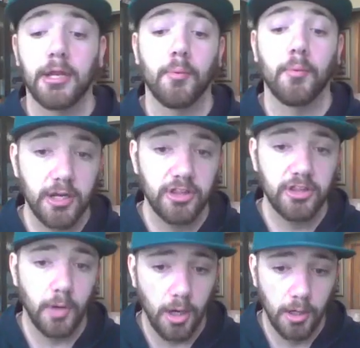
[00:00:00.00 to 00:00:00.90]
Now, we
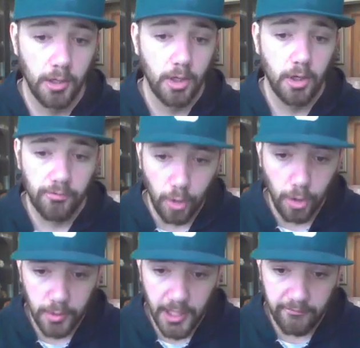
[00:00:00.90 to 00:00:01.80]
might end up running
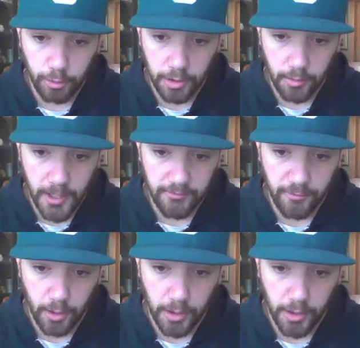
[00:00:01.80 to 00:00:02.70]
the ball
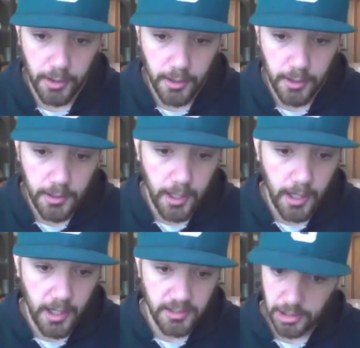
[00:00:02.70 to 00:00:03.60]
for whatever we ran it
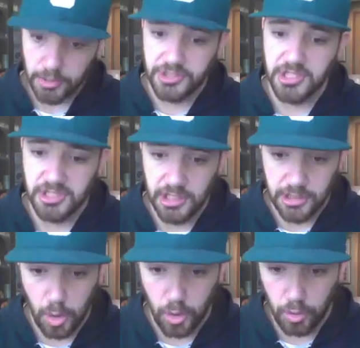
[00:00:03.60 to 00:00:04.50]
for here.
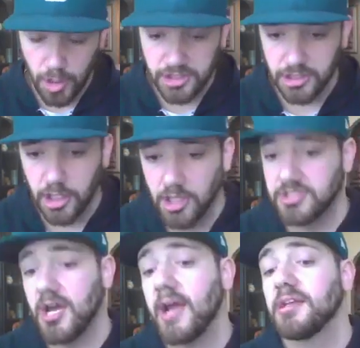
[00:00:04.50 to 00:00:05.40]
60
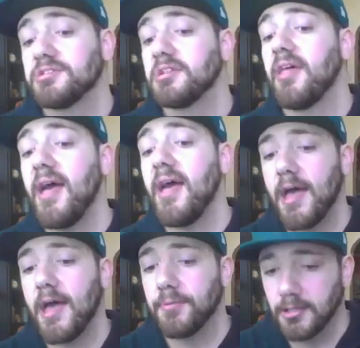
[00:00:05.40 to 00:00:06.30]
total rushing
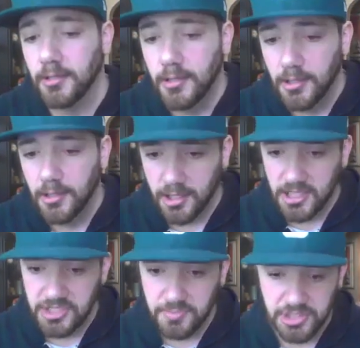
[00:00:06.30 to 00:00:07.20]
yards. I can see that
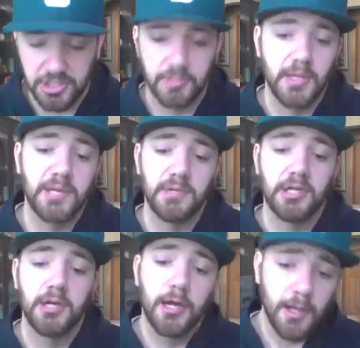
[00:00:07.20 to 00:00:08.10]
happening
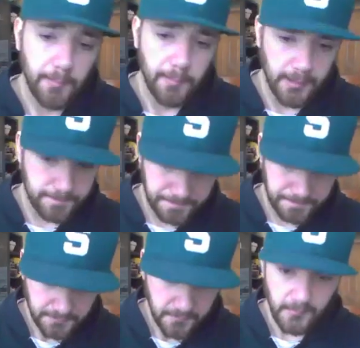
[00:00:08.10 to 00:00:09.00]
against Michigan maybe.
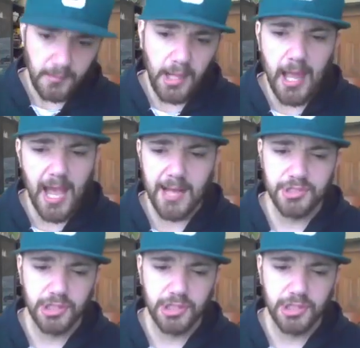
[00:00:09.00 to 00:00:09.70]
But